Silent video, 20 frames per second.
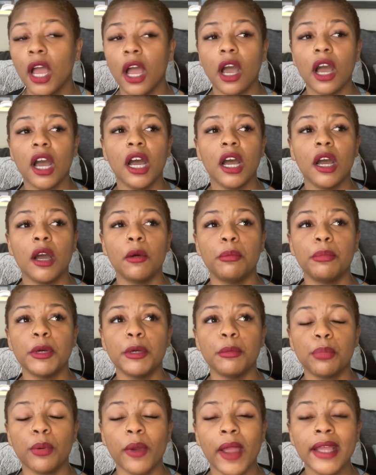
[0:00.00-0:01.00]

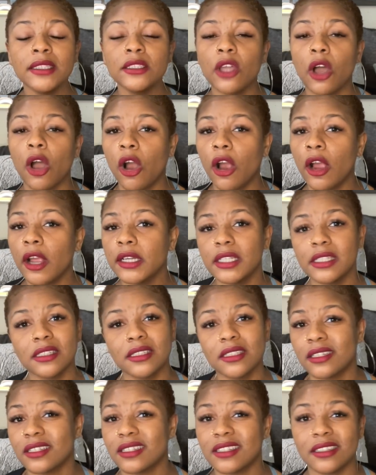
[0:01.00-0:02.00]
But Brad the artist
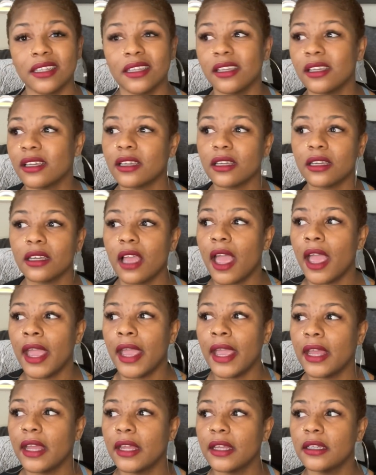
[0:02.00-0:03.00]
is sick.
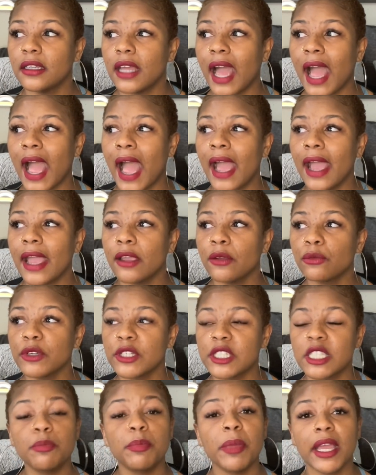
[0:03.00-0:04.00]
And I
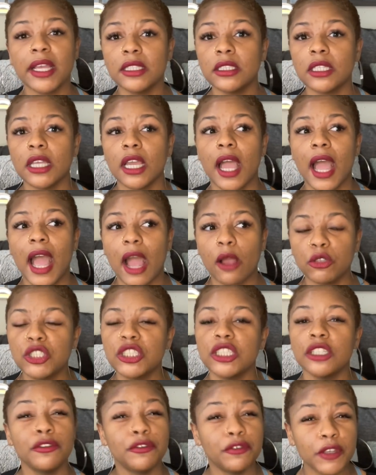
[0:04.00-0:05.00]
respect how
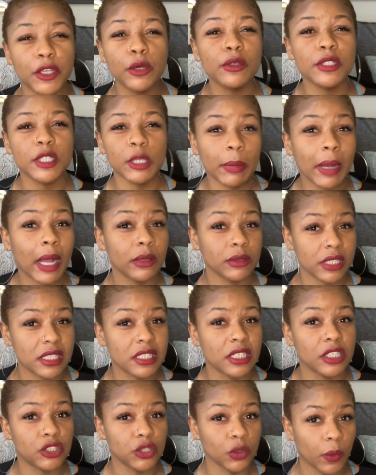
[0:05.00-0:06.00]
she feels about the
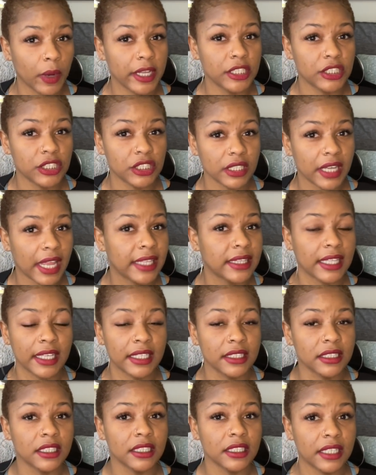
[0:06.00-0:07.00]
situation at the
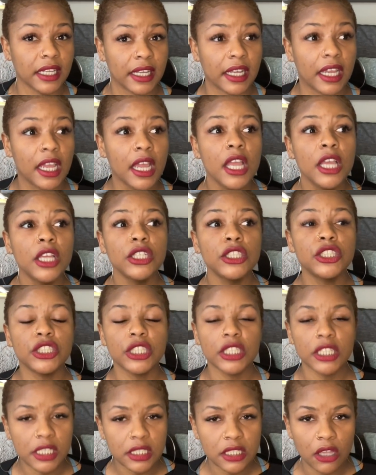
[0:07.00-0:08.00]
end of the day.
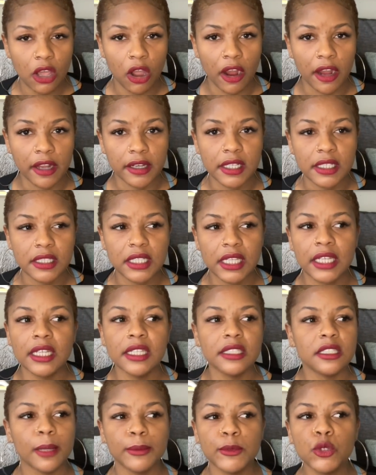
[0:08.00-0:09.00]
She is an artist. It
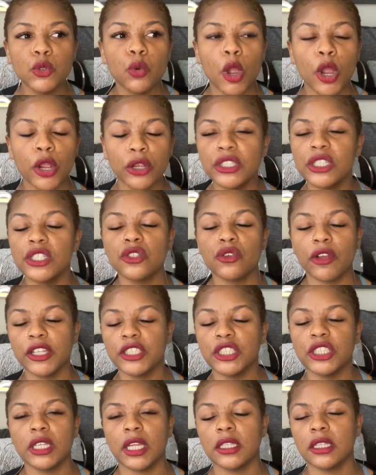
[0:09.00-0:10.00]
is up to her
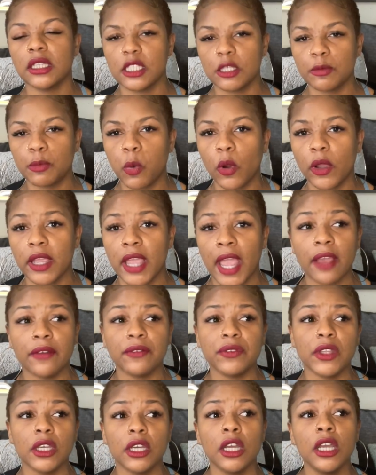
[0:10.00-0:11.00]
discretion at this point.
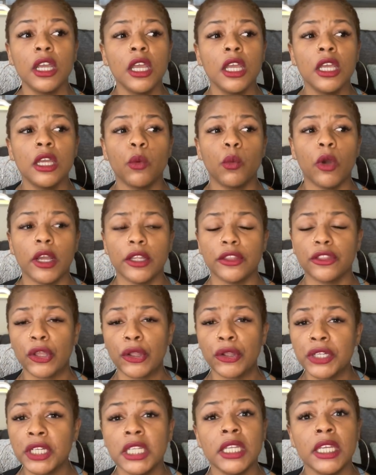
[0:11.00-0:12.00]
After, what,
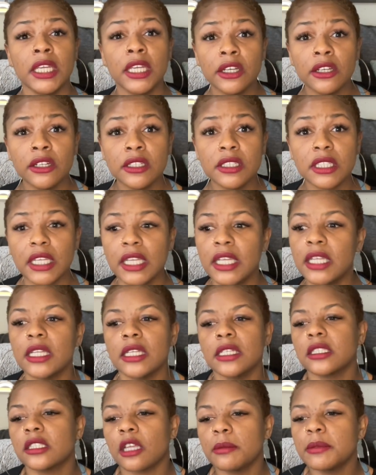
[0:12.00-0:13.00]
30 years? It
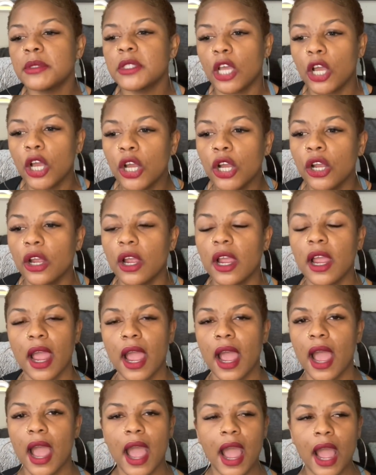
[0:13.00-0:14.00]
is up to her
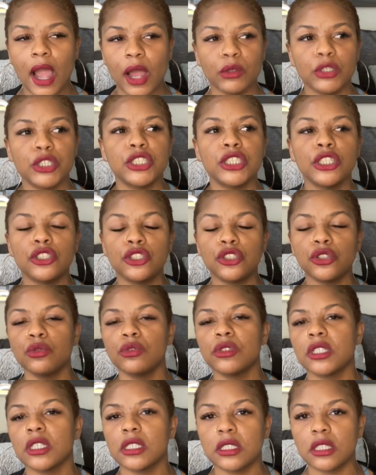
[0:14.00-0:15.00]
how she
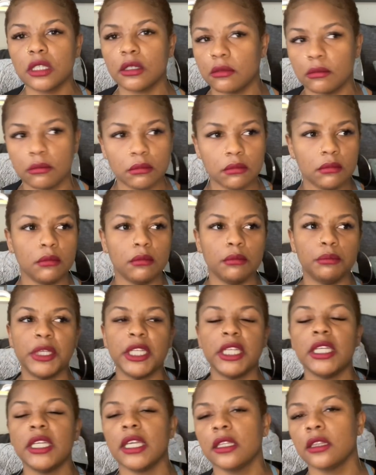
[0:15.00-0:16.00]
chooses to
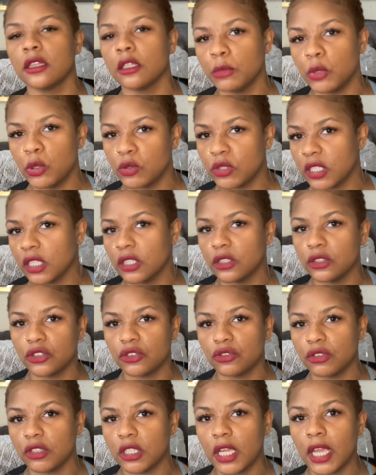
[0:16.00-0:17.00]
be in the music
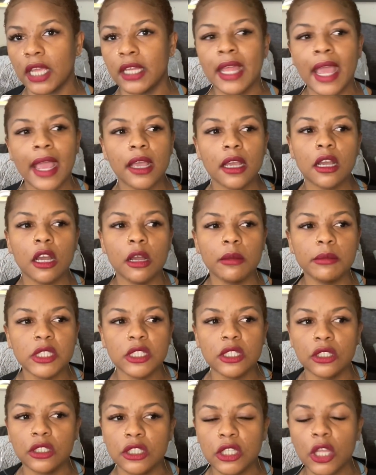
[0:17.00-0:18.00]
industry. And that comes
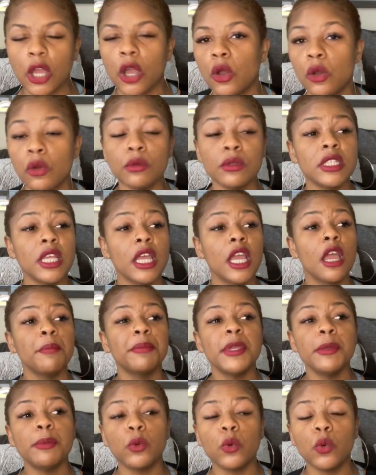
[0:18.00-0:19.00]
to songs,
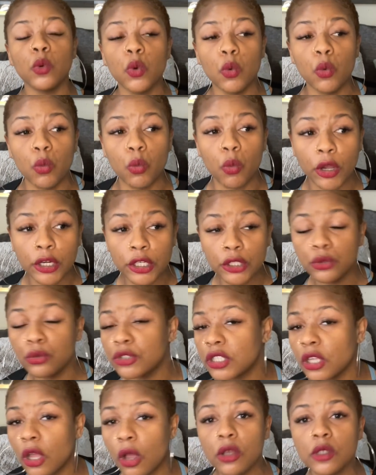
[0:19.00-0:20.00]
people who want to do
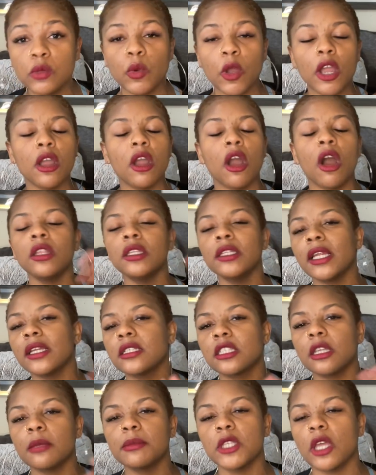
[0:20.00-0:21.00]
songs with her. All of that
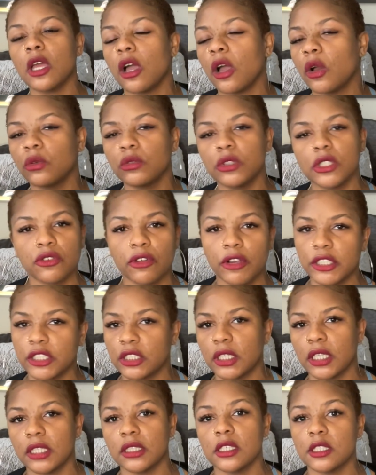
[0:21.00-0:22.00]
is up to her own
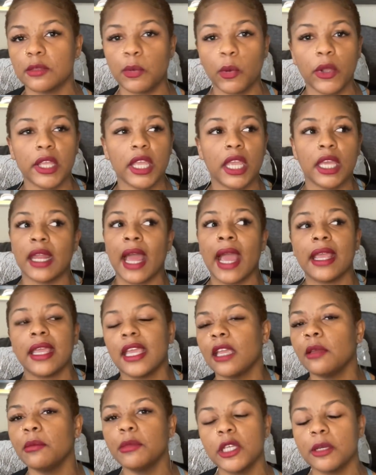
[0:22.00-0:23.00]
discretion at this point, and I
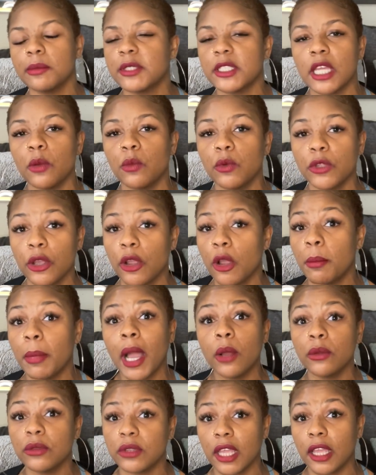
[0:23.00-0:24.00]
can't be upset with her
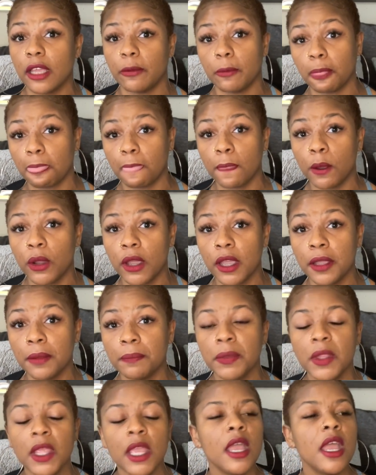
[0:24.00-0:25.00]
about that. Okay,
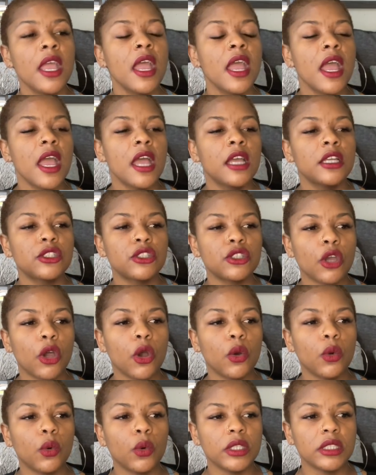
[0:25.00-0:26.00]

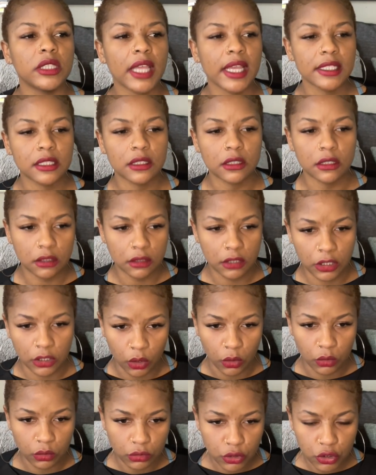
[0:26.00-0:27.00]
so that's, you
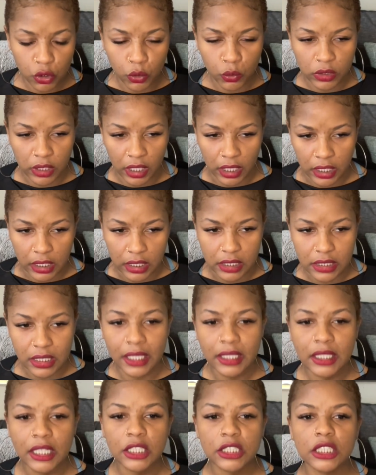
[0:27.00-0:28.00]
know, two things.
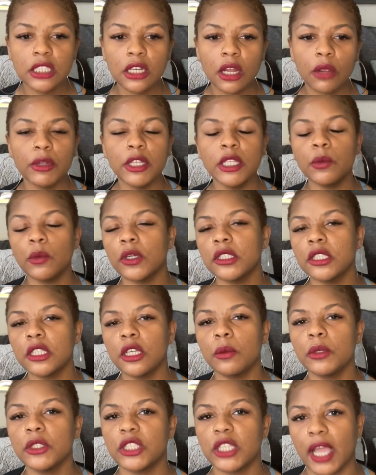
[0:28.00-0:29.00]
And then she don't really want to
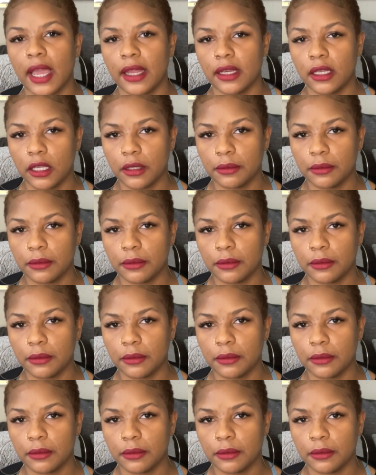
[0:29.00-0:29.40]
deal with Johnny.